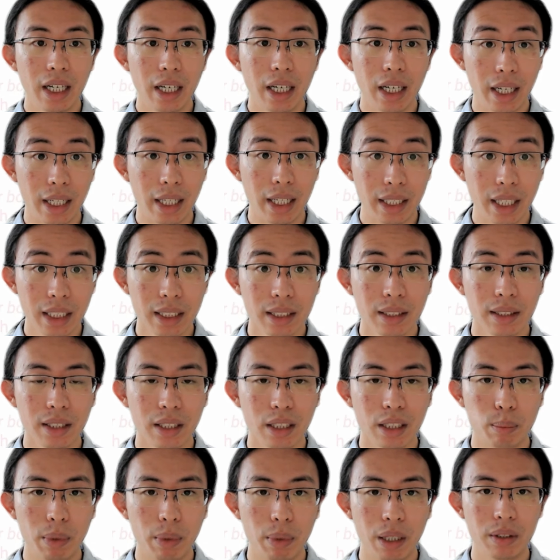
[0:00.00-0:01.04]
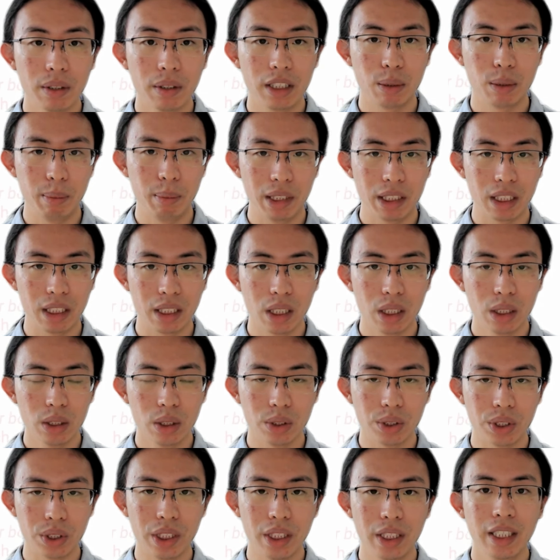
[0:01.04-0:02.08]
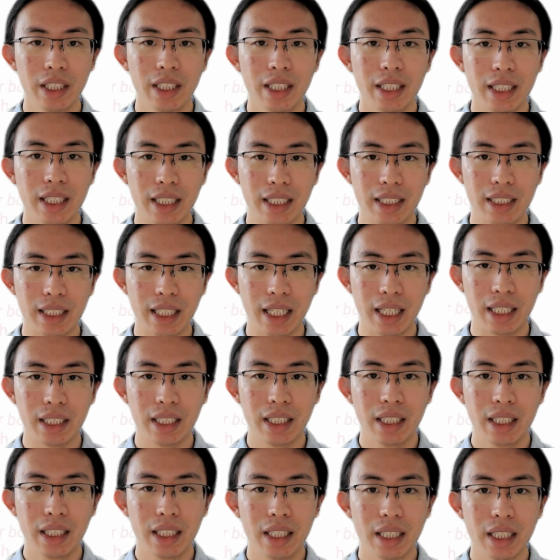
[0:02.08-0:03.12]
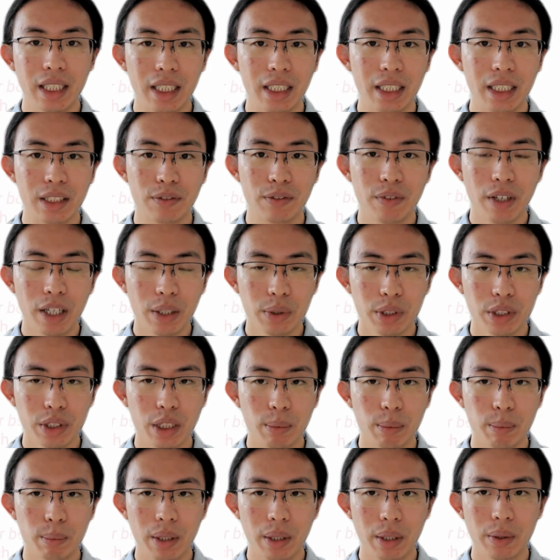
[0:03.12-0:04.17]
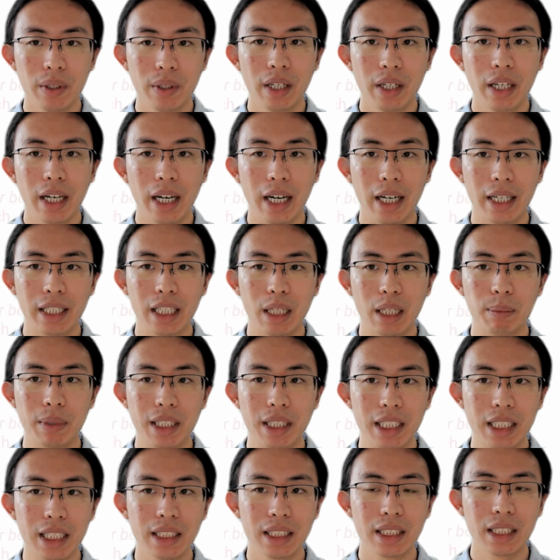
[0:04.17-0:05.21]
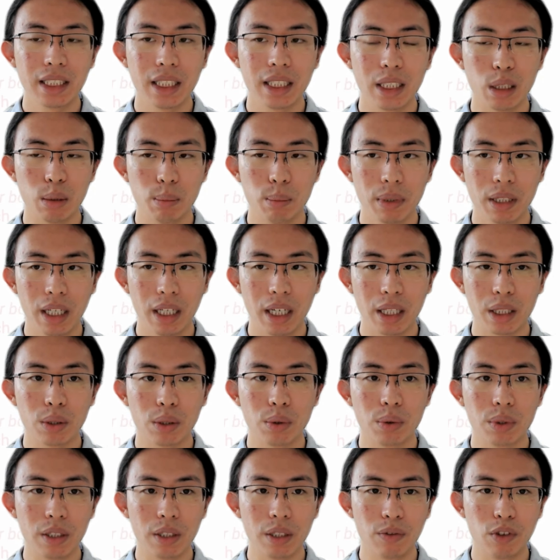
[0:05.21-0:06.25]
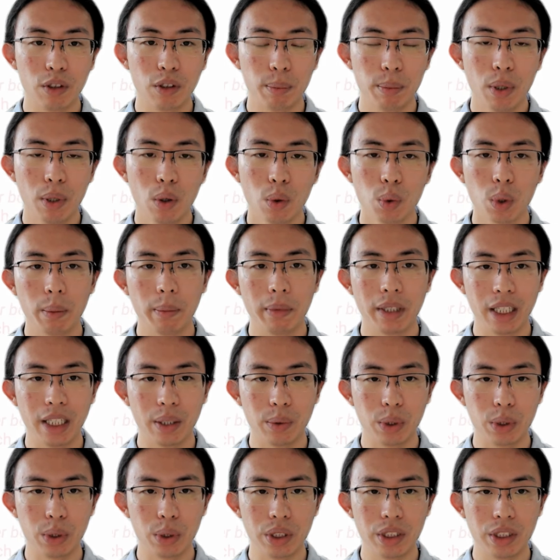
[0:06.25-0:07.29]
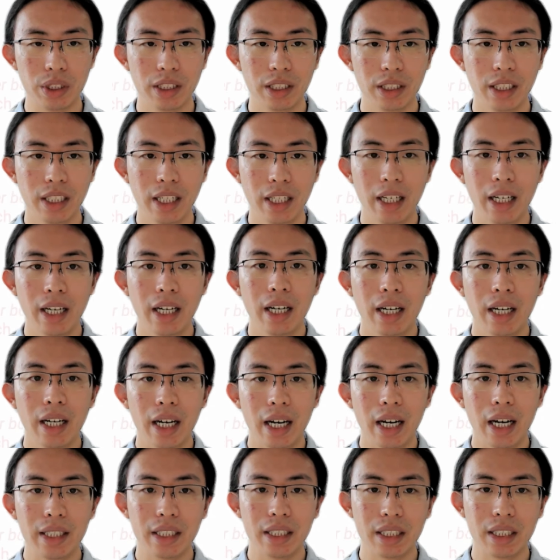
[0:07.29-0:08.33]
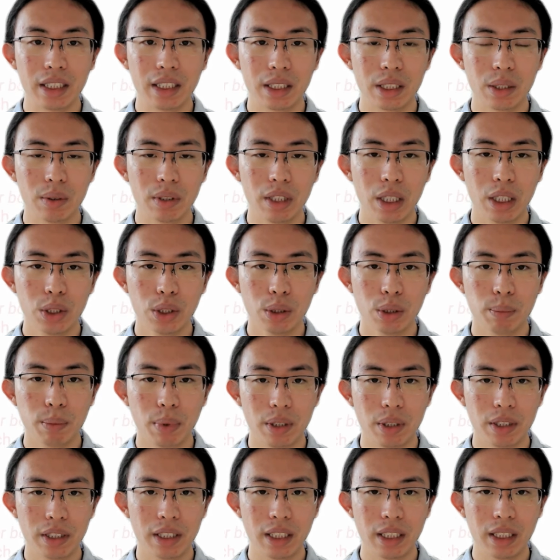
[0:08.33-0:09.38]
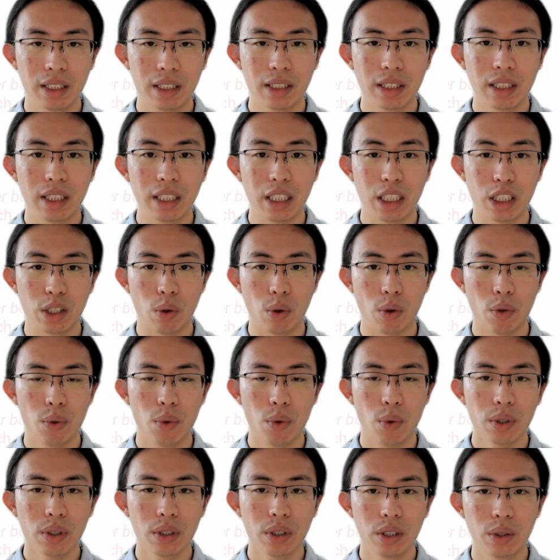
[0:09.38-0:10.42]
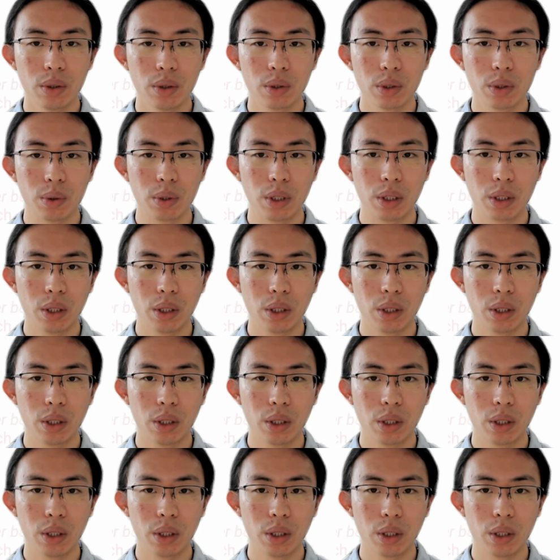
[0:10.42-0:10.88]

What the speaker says: A nice thing about this methodology is that it is very simple and can be easily applied to different programming languages, and the distillation process is orthogonal to